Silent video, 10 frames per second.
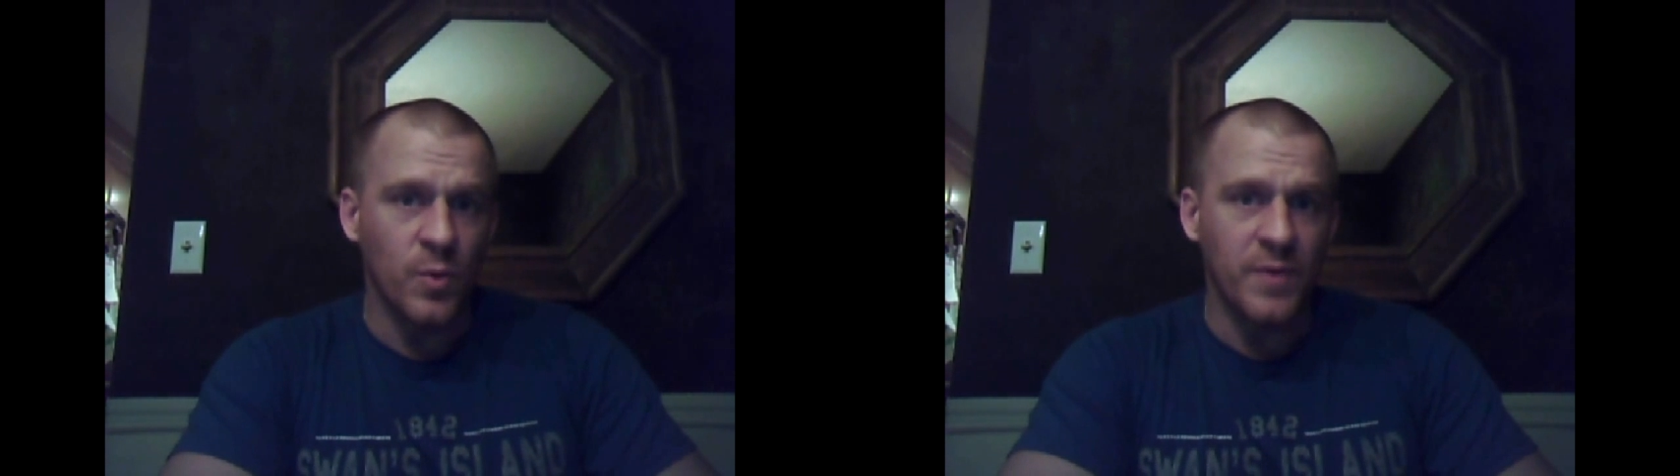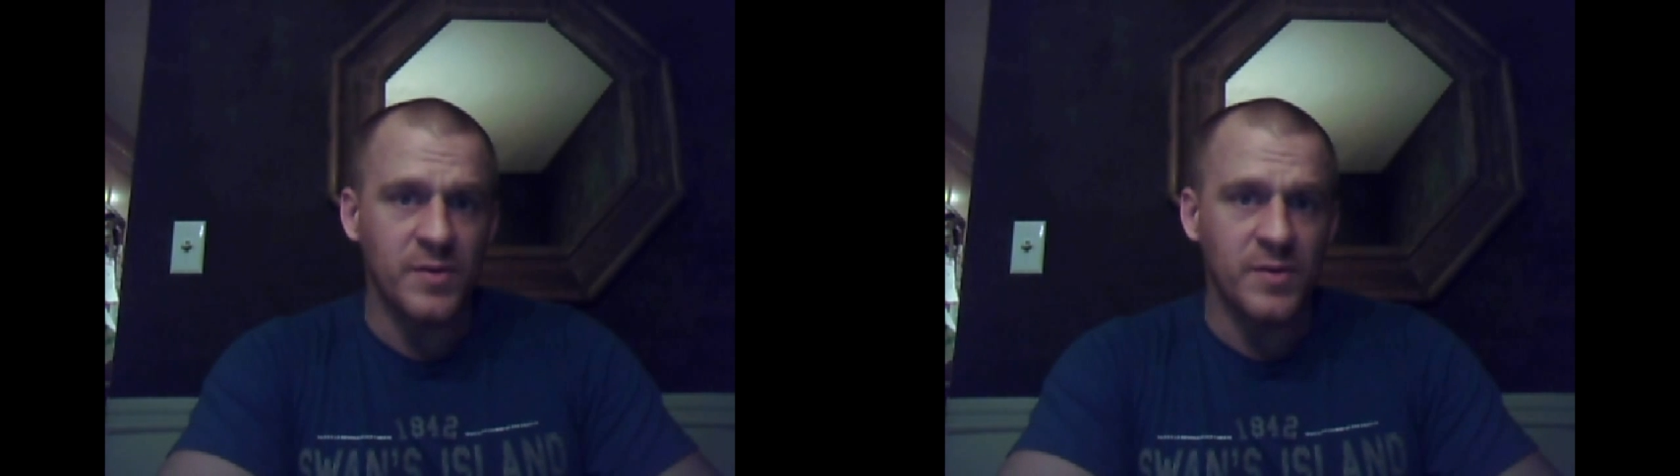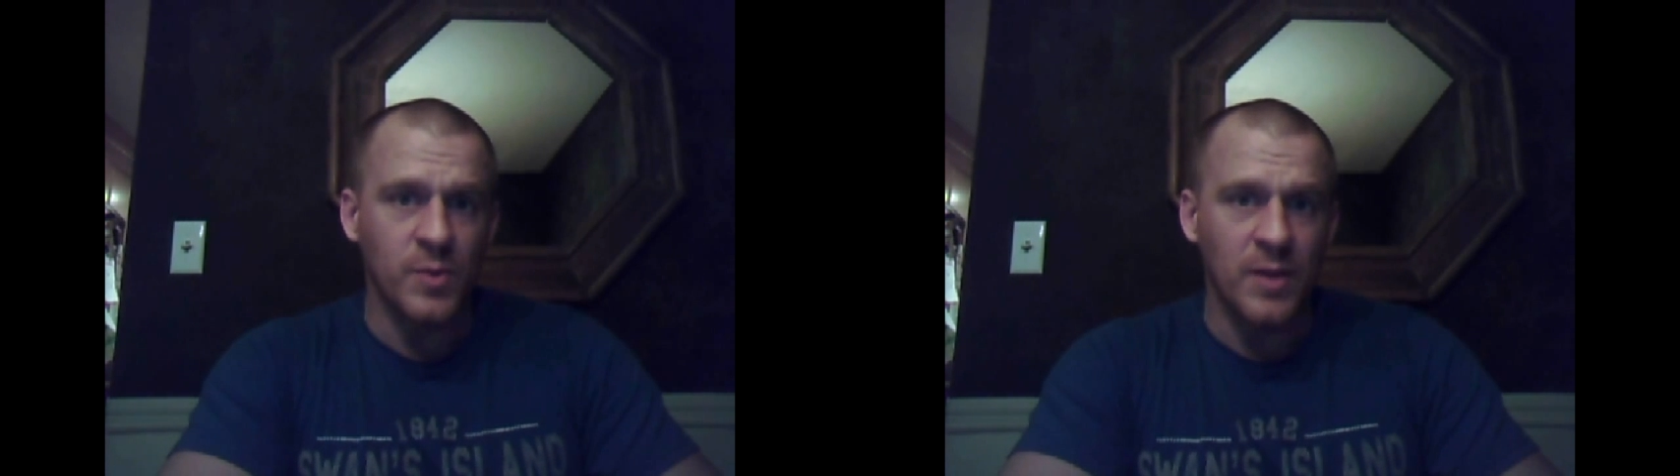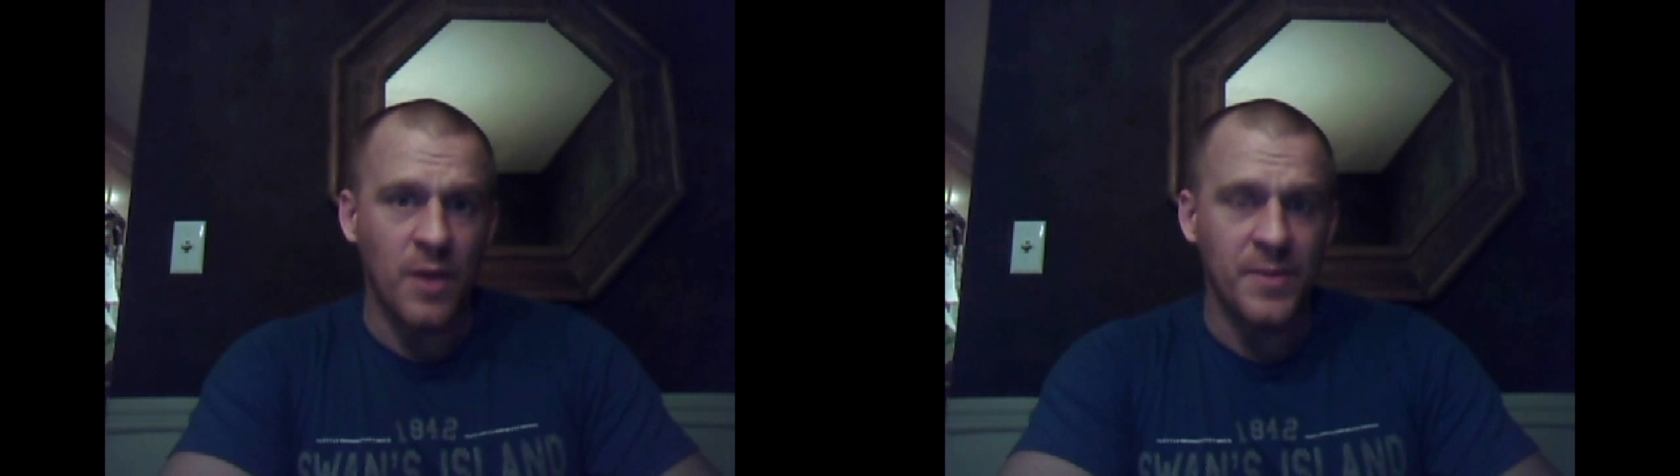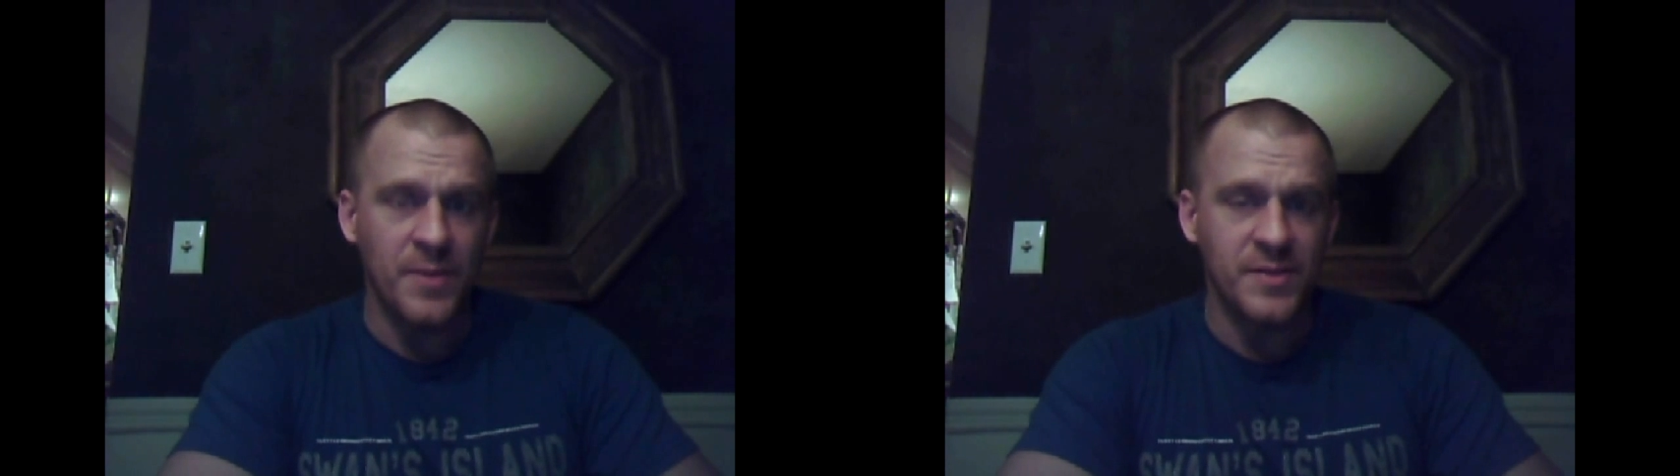what this will
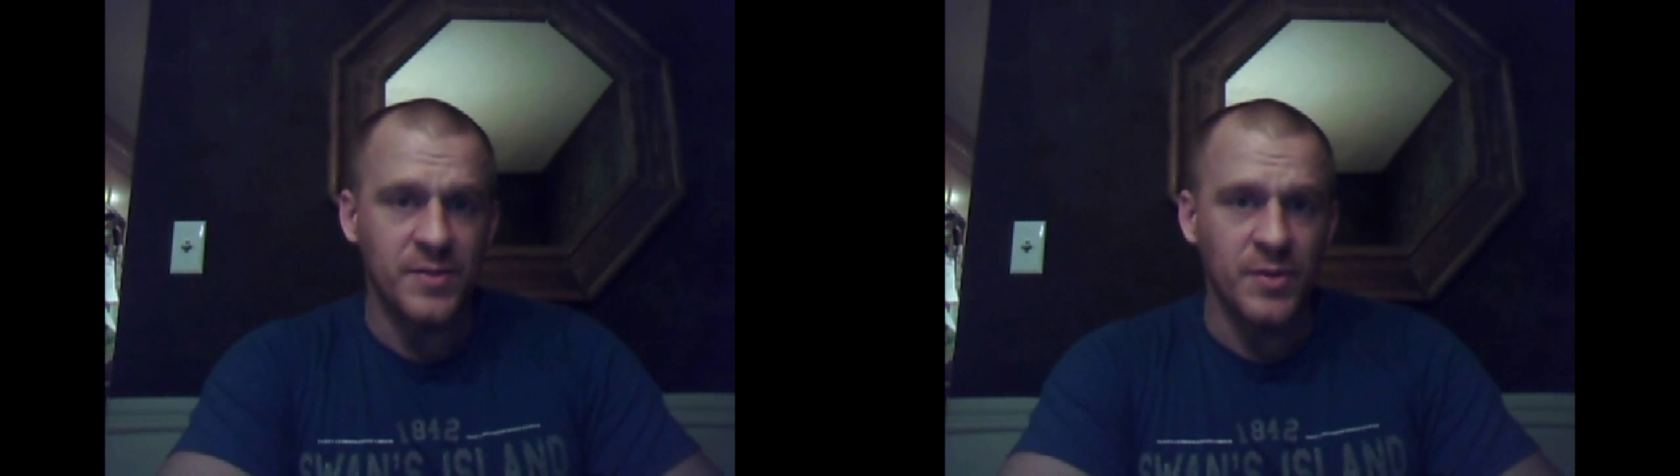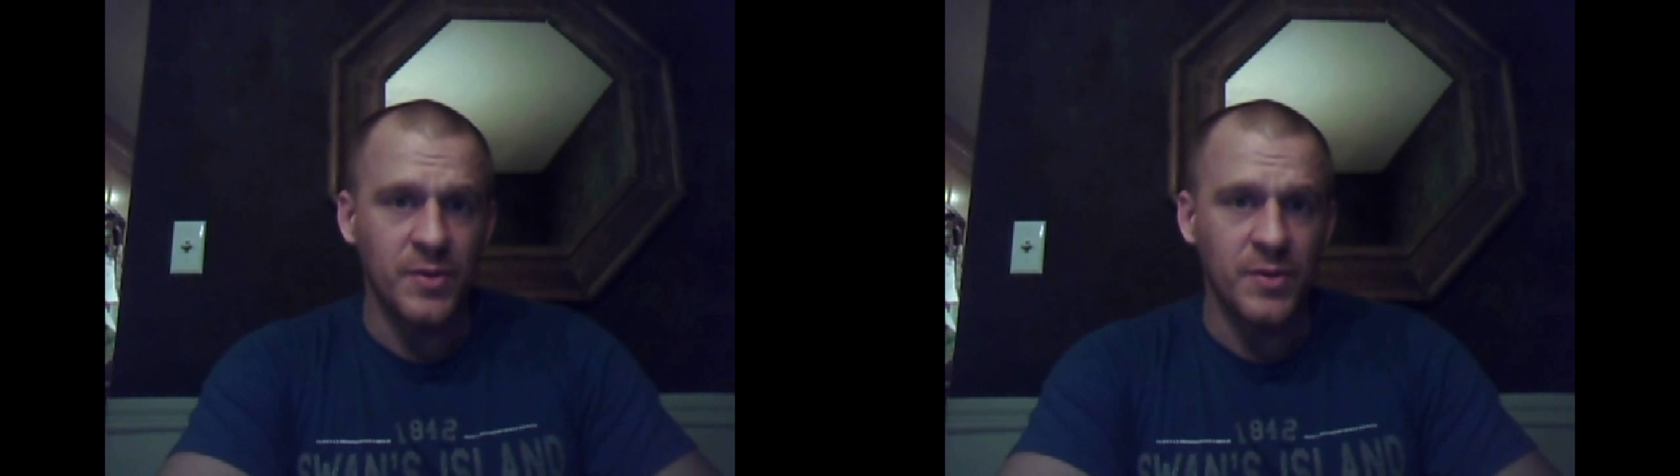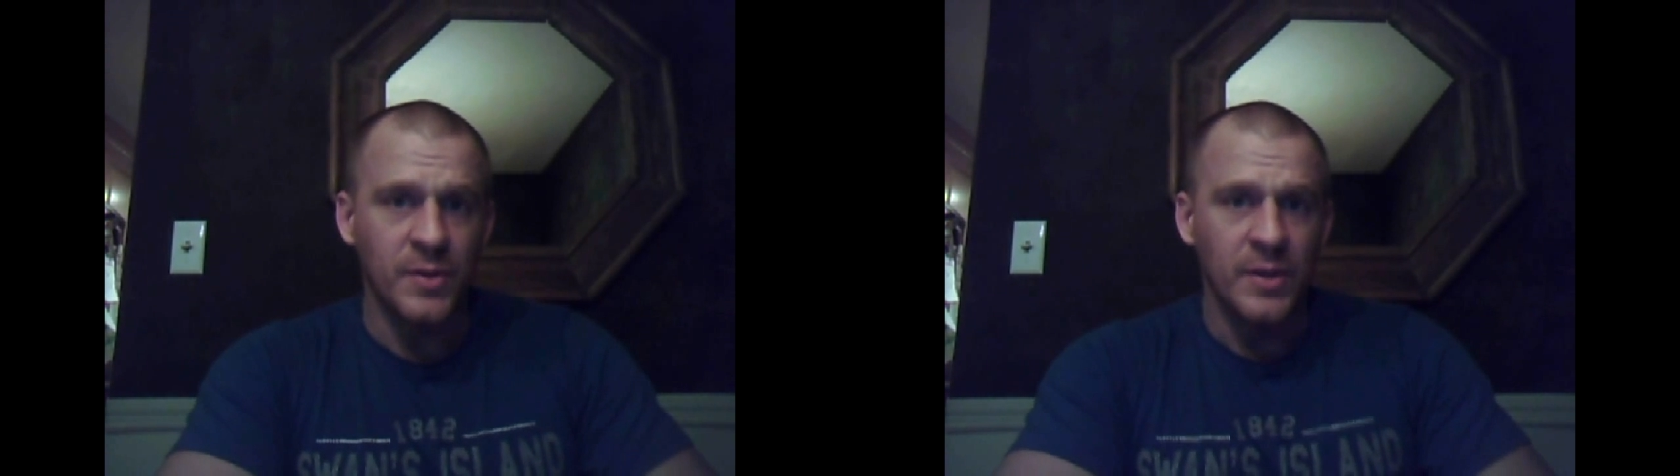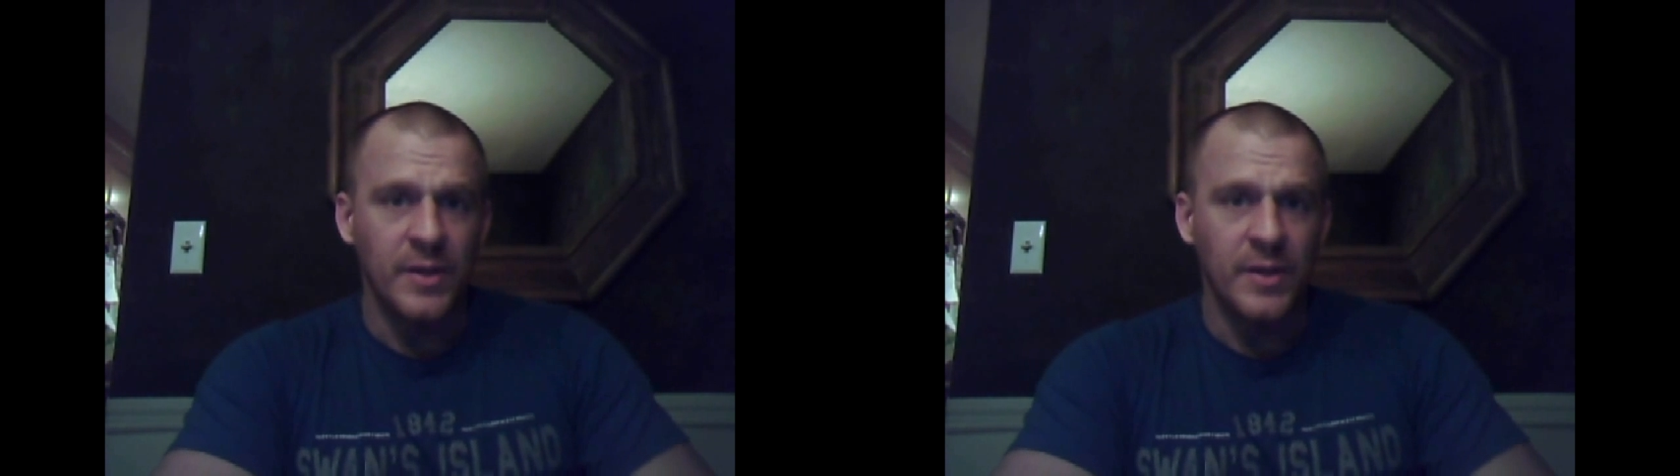allow me to do